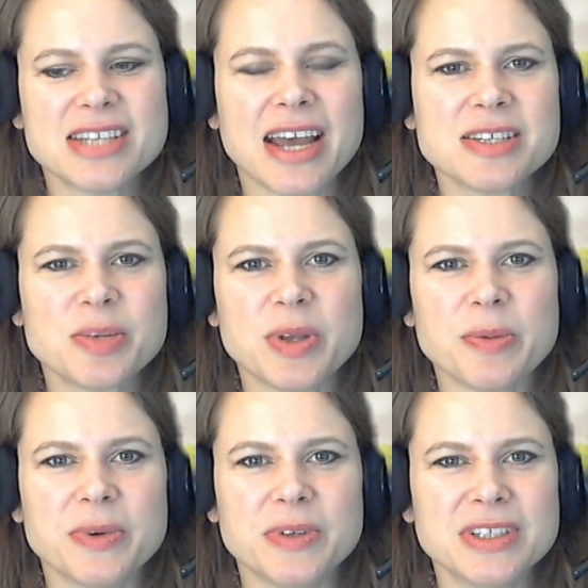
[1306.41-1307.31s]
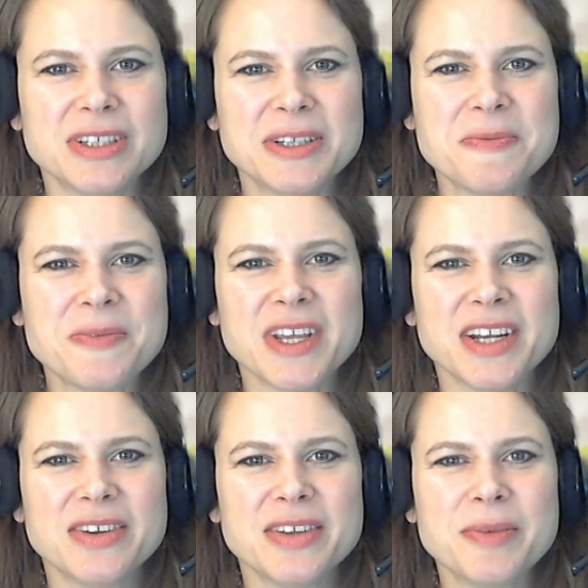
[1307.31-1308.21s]
ask people you
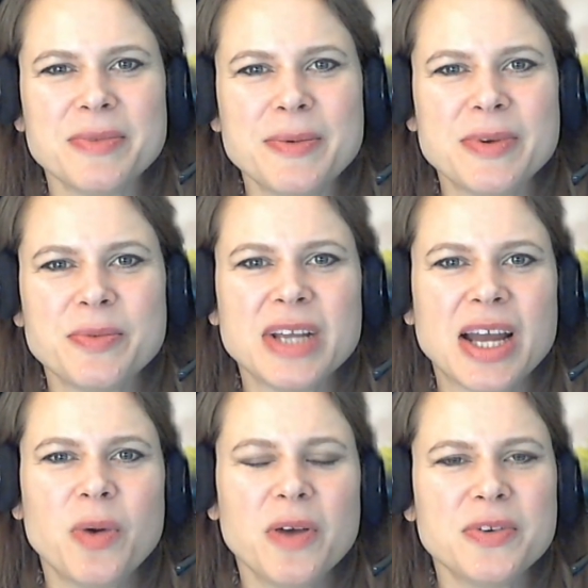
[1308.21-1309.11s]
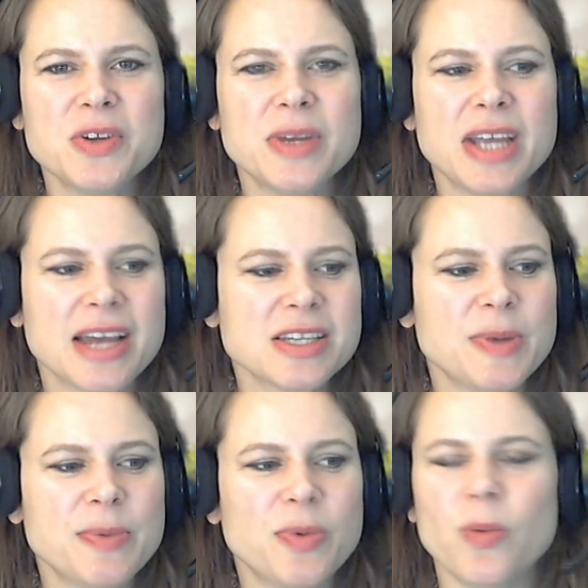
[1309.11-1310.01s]
know let them, let me, we, how often do we ask
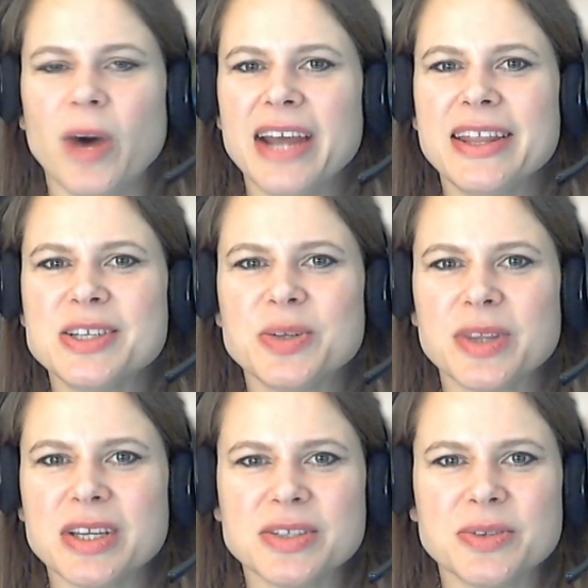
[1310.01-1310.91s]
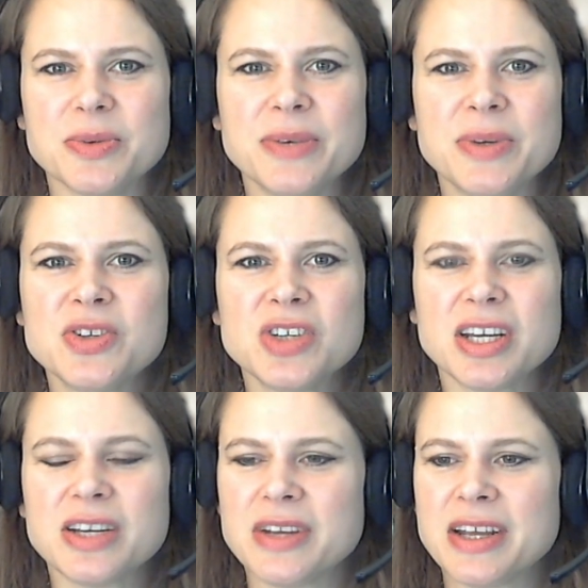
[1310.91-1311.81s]
people why they do what they do we, we usually
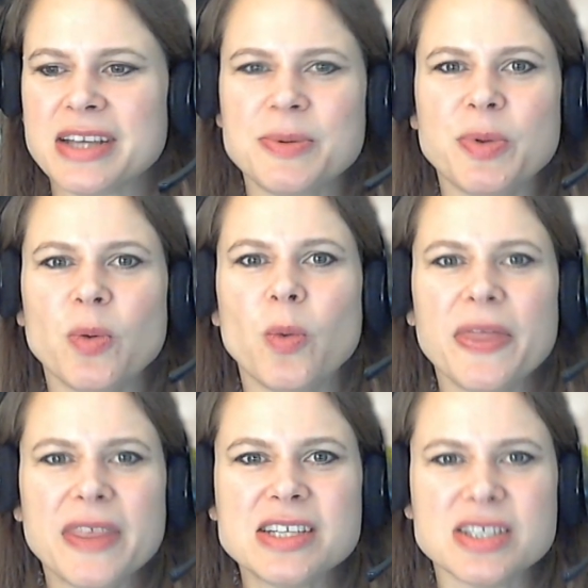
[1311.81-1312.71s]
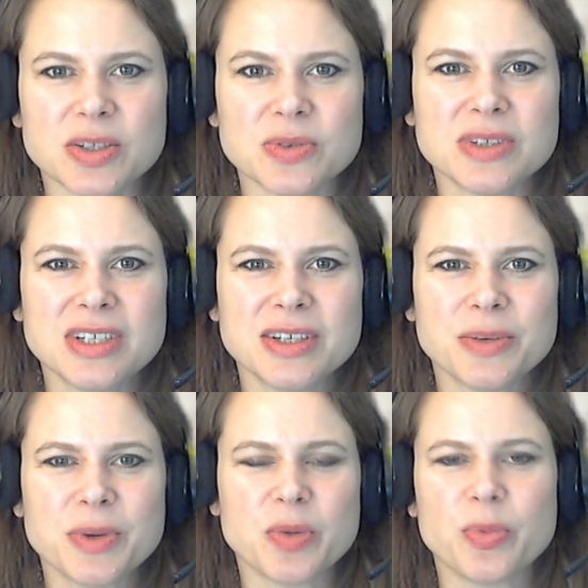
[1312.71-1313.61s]
ask people what they do
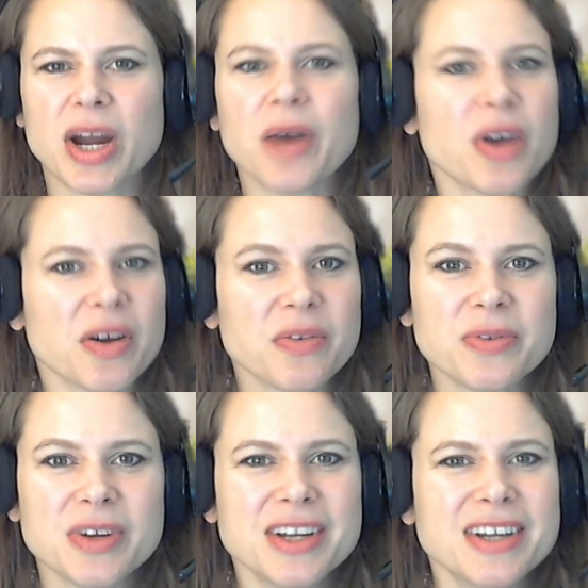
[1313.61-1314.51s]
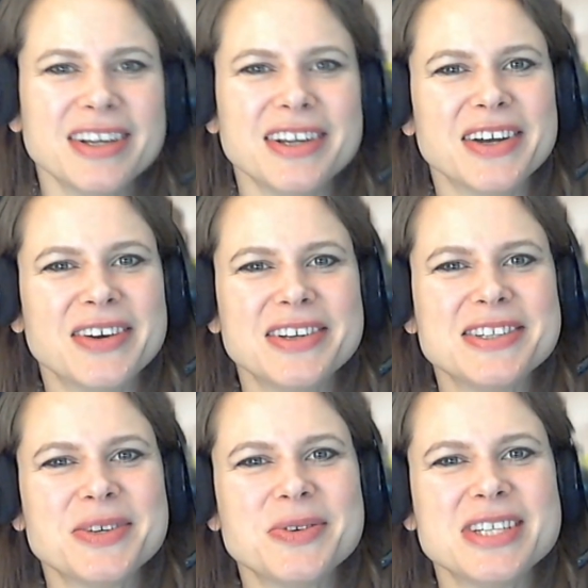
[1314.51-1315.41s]
what they're proud of you know and
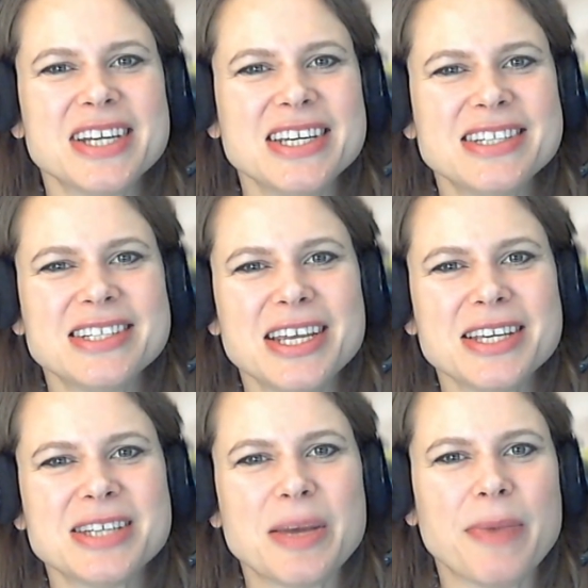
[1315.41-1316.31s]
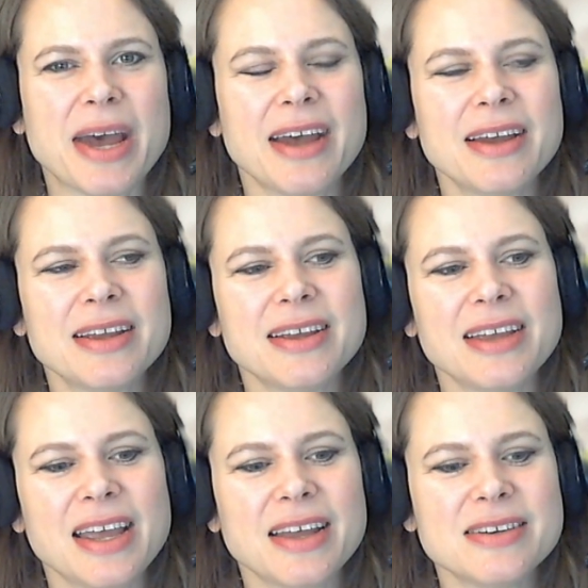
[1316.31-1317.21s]
so it was nice to take a step back
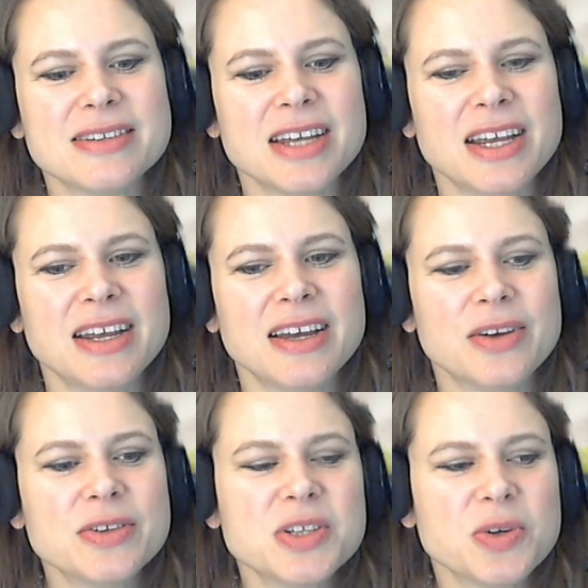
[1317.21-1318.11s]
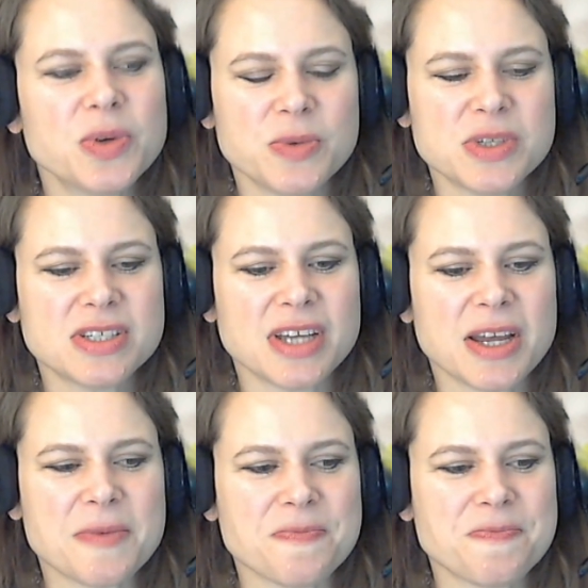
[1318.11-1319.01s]
and also it was
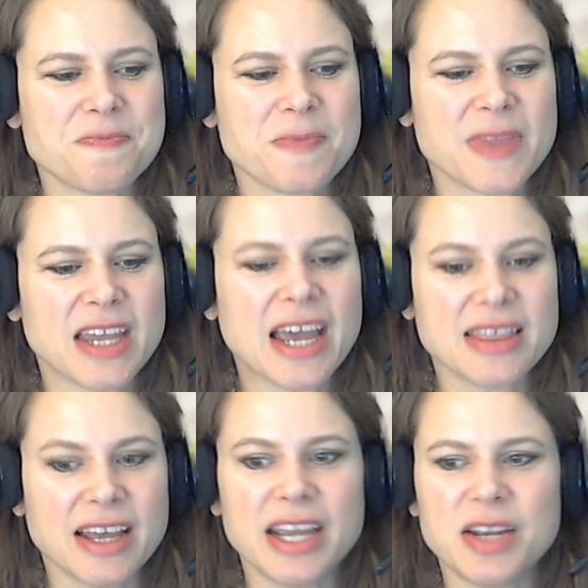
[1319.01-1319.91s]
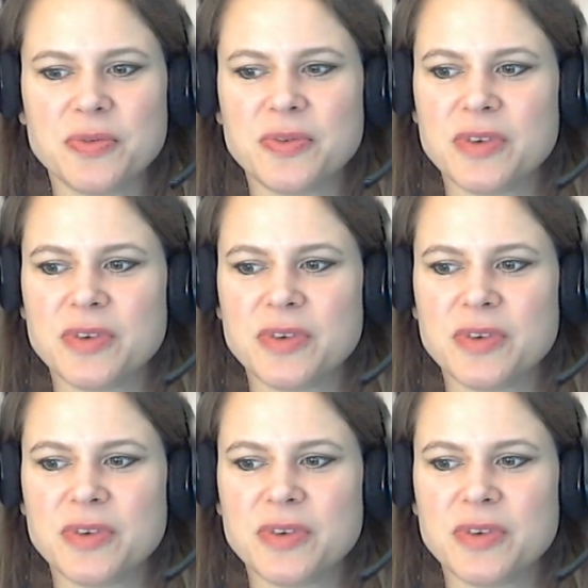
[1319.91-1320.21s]
um, at the height of